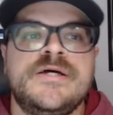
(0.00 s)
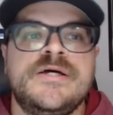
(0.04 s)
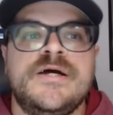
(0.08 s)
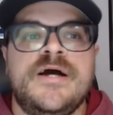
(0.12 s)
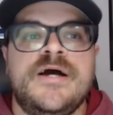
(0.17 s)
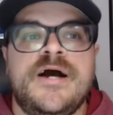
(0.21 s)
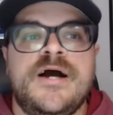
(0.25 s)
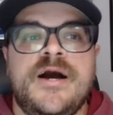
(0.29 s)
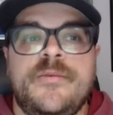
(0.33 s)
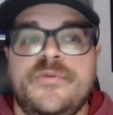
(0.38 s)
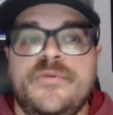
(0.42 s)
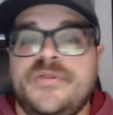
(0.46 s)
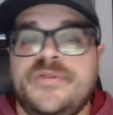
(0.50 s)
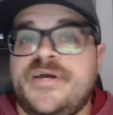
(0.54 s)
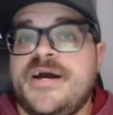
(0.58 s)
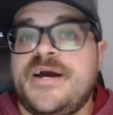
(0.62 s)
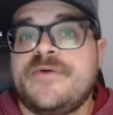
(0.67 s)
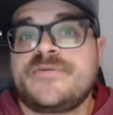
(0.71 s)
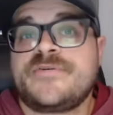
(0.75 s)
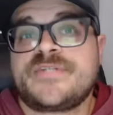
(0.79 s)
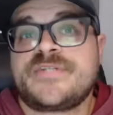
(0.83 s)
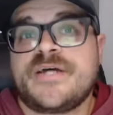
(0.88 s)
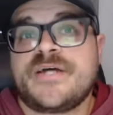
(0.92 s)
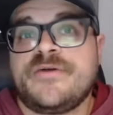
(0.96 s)
But the guy
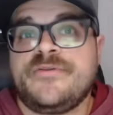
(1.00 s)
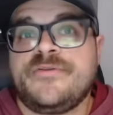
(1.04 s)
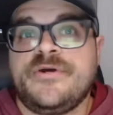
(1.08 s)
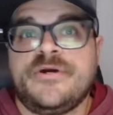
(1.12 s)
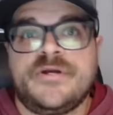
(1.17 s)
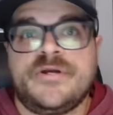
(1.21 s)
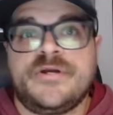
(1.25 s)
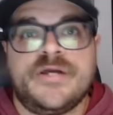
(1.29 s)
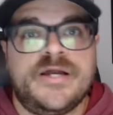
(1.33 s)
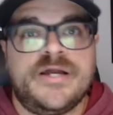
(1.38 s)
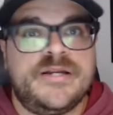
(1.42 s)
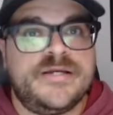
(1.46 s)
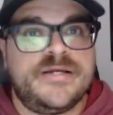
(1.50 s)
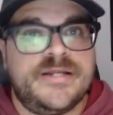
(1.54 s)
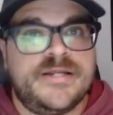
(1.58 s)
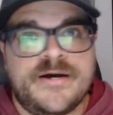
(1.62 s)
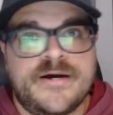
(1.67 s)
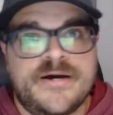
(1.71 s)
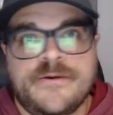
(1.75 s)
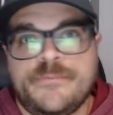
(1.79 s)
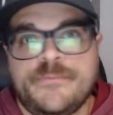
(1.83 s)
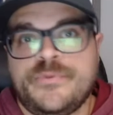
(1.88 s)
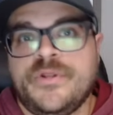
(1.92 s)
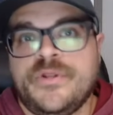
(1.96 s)
was out there gutting it
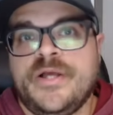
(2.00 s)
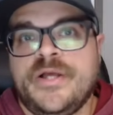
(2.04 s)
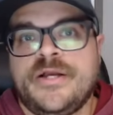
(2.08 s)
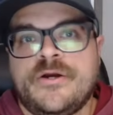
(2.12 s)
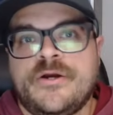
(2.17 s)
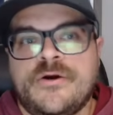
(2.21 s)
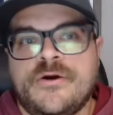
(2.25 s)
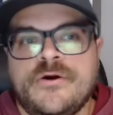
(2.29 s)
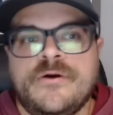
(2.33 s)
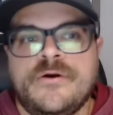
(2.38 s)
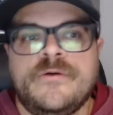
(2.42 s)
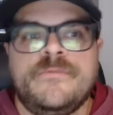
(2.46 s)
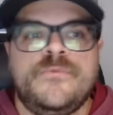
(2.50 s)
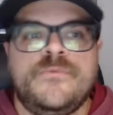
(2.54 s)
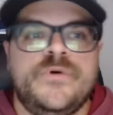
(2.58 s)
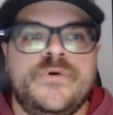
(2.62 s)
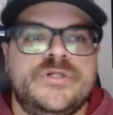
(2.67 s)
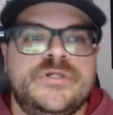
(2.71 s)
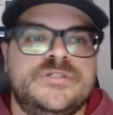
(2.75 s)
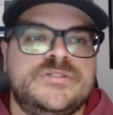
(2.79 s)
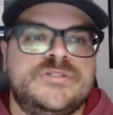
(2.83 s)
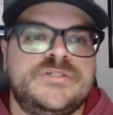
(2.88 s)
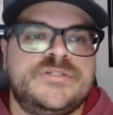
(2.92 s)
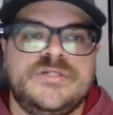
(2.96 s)
out, playing hurt,
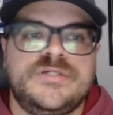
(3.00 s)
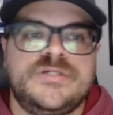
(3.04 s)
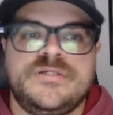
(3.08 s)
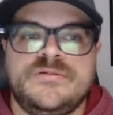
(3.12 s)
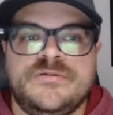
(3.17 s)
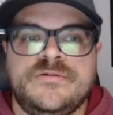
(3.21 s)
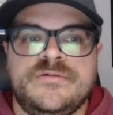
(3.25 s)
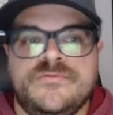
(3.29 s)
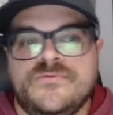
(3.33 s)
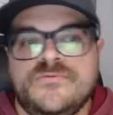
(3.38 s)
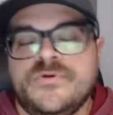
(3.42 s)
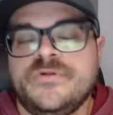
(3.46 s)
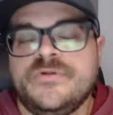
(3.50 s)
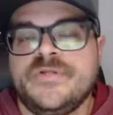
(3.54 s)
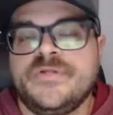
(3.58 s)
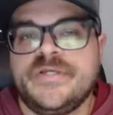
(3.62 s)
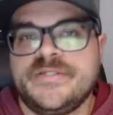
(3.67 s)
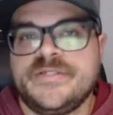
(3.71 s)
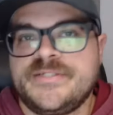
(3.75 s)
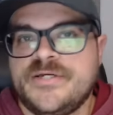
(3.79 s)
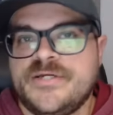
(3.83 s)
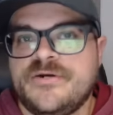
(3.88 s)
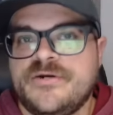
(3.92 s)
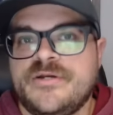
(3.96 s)
which it really
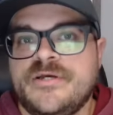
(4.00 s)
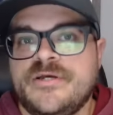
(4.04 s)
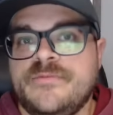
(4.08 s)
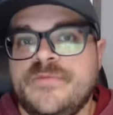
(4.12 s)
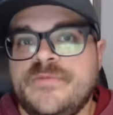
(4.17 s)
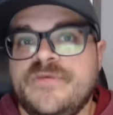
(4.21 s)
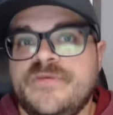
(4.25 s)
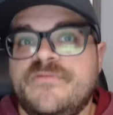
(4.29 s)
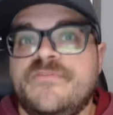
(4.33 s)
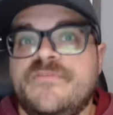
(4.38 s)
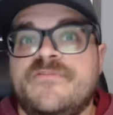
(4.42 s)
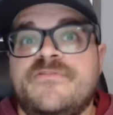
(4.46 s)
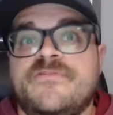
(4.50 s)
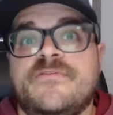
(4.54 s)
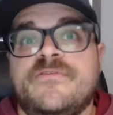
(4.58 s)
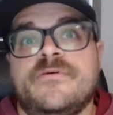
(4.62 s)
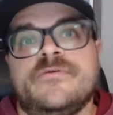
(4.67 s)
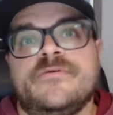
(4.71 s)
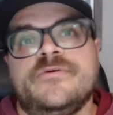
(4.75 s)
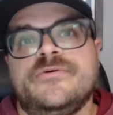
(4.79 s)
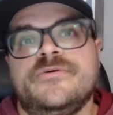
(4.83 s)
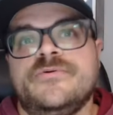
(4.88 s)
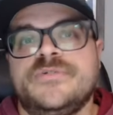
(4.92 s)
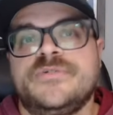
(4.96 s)
endeared him even
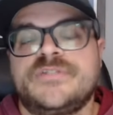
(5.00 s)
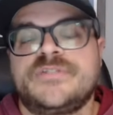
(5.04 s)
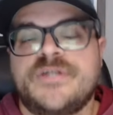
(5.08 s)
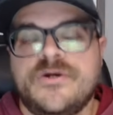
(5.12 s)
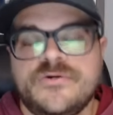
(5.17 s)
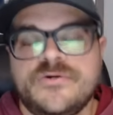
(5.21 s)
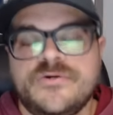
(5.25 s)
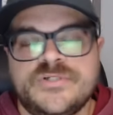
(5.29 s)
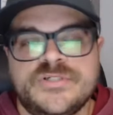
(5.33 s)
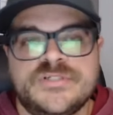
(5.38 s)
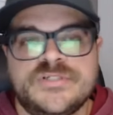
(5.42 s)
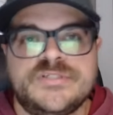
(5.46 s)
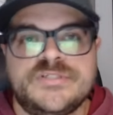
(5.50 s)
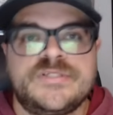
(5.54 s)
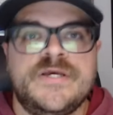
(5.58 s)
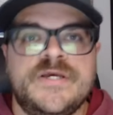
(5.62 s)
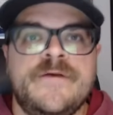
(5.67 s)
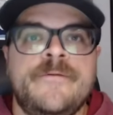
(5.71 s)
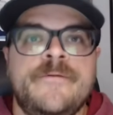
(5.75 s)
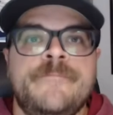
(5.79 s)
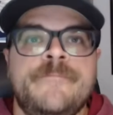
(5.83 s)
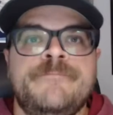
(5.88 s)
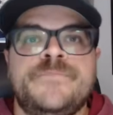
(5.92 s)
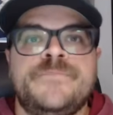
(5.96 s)
further to his coaches,
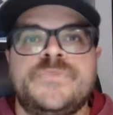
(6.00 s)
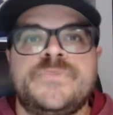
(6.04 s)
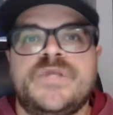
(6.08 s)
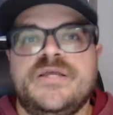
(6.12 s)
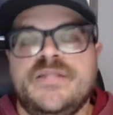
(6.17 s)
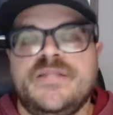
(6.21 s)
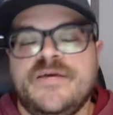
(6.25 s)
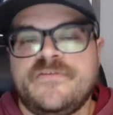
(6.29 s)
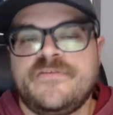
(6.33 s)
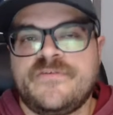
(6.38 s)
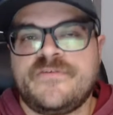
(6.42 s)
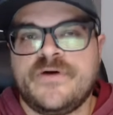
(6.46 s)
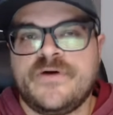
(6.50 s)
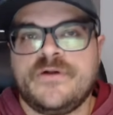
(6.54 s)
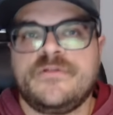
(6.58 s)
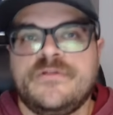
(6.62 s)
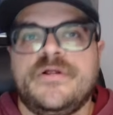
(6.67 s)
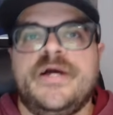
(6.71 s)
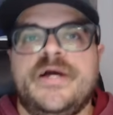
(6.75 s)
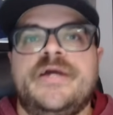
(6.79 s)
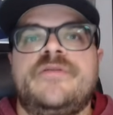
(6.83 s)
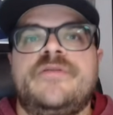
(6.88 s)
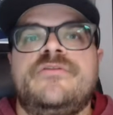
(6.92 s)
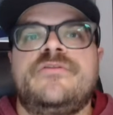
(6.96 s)
and they felt
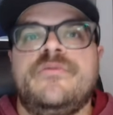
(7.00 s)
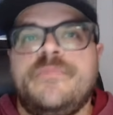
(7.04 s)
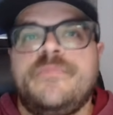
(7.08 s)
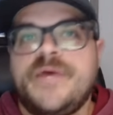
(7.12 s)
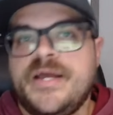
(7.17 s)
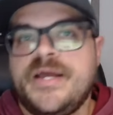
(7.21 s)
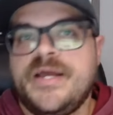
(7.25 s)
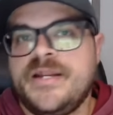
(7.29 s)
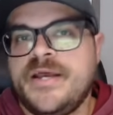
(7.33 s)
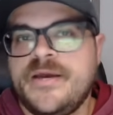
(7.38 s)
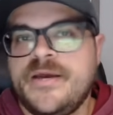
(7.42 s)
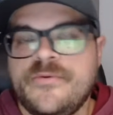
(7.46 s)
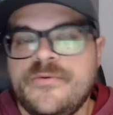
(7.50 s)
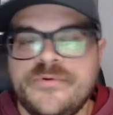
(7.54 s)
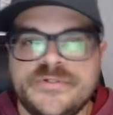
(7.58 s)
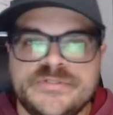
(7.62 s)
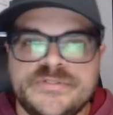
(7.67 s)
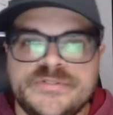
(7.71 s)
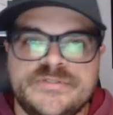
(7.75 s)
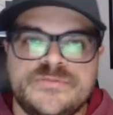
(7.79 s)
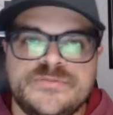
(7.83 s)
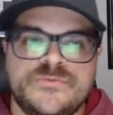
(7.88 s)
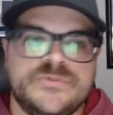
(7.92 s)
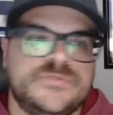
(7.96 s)
like the payday
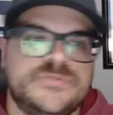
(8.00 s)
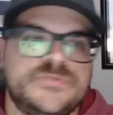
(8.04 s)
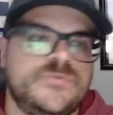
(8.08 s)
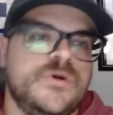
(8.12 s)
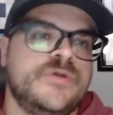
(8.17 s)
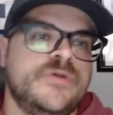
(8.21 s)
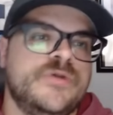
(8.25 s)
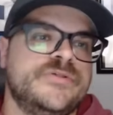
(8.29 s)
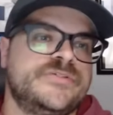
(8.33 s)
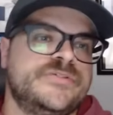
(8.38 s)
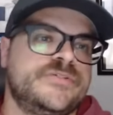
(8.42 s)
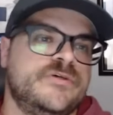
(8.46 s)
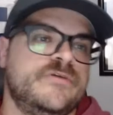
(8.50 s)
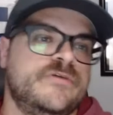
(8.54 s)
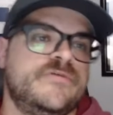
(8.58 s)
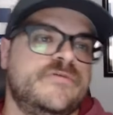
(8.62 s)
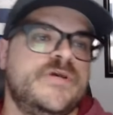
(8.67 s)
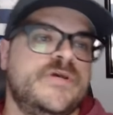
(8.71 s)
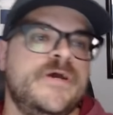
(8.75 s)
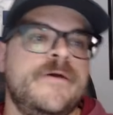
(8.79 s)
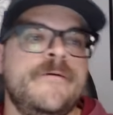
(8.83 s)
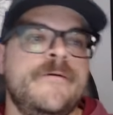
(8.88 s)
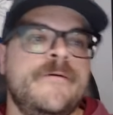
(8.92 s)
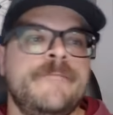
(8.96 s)
was well-deserved.
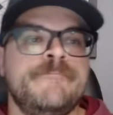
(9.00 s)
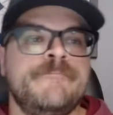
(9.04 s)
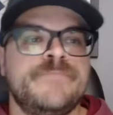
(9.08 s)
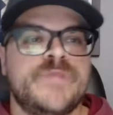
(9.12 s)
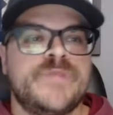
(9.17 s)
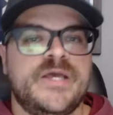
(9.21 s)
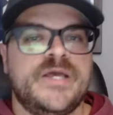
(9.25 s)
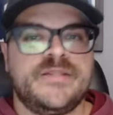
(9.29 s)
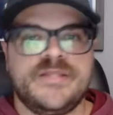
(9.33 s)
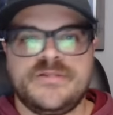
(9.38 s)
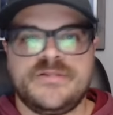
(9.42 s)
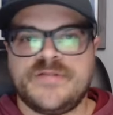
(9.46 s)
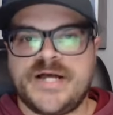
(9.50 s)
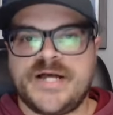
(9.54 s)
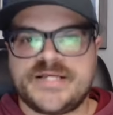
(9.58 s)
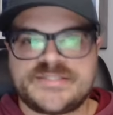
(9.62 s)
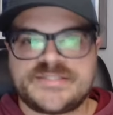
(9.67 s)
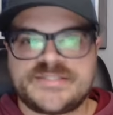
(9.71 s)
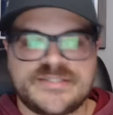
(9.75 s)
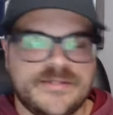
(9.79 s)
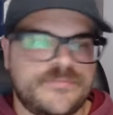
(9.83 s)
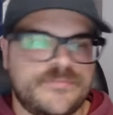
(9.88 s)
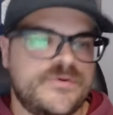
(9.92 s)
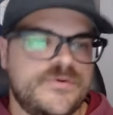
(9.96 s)
And then
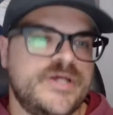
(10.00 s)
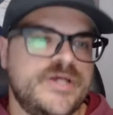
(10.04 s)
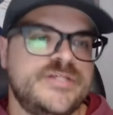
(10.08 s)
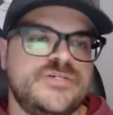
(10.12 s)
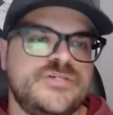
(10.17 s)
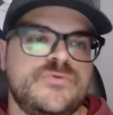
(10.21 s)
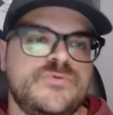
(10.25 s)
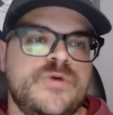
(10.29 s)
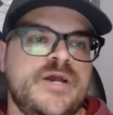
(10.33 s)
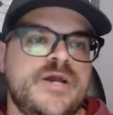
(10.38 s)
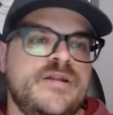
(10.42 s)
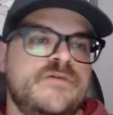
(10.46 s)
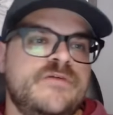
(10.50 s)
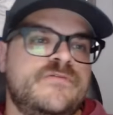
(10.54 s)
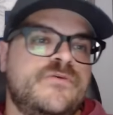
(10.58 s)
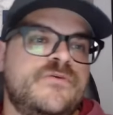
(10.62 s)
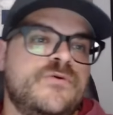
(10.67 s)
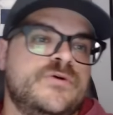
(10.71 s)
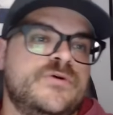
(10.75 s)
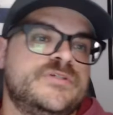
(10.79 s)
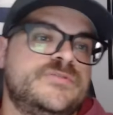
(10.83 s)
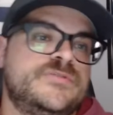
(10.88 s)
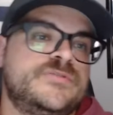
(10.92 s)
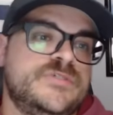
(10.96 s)
last up, Reggie Wayne, of
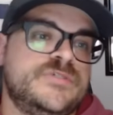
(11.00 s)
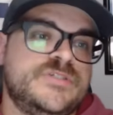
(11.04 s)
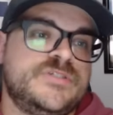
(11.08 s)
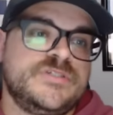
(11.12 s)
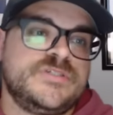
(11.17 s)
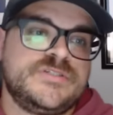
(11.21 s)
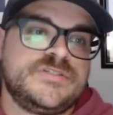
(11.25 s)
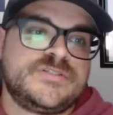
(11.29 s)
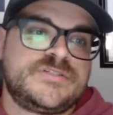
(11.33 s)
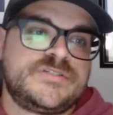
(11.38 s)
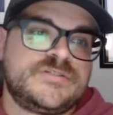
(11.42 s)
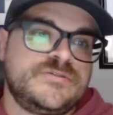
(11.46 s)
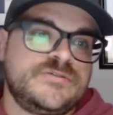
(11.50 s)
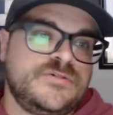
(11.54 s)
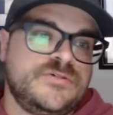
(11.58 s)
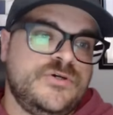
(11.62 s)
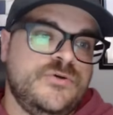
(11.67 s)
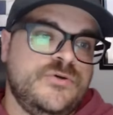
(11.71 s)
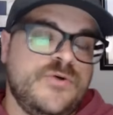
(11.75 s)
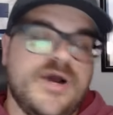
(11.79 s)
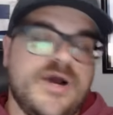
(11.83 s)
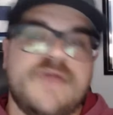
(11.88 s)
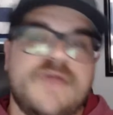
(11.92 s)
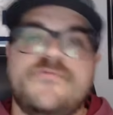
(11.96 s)
course, which is
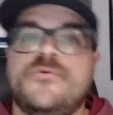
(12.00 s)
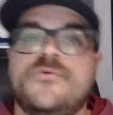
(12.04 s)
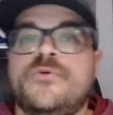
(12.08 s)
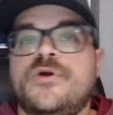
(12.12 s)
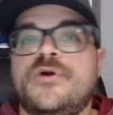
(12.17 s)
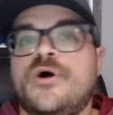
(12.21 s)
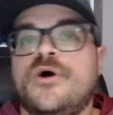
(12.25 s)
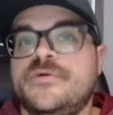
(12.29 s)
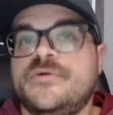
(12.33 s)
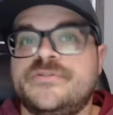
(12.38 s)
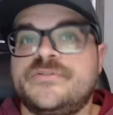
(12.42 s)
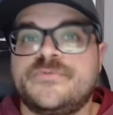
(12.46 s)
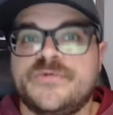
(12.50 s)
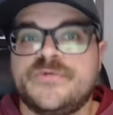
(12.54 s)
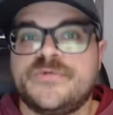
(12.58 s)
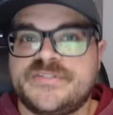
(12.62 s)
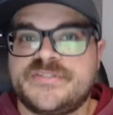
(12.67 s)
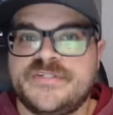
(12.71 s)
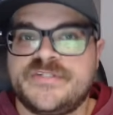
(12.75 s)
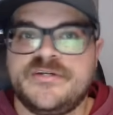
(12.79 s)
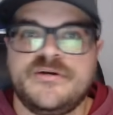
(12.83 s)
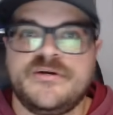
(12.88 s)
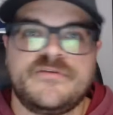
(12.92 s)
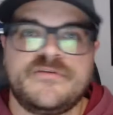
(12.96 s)
who everyone always
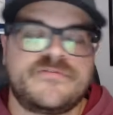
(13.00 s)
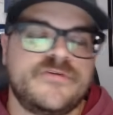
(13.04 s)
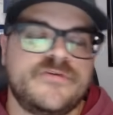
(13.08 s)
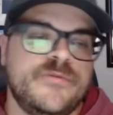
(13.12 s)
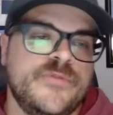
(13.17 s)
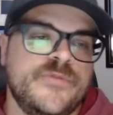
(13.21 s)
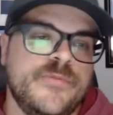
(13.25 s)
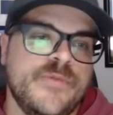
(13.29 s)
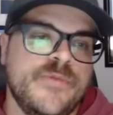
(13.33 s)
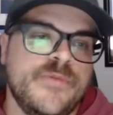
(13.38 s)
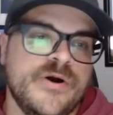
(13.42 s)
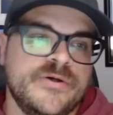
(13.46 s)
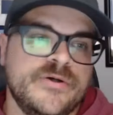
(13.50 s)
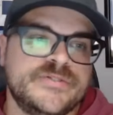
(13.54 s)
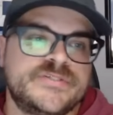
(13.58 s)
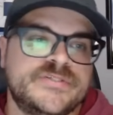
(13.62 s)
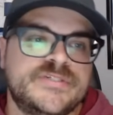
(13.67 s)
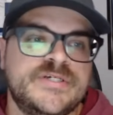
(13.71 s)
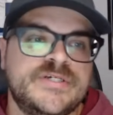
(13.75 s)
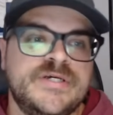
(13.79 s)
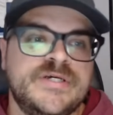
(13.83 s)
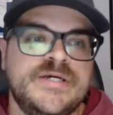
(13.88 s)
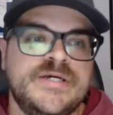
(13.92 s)
wants to hear from the most,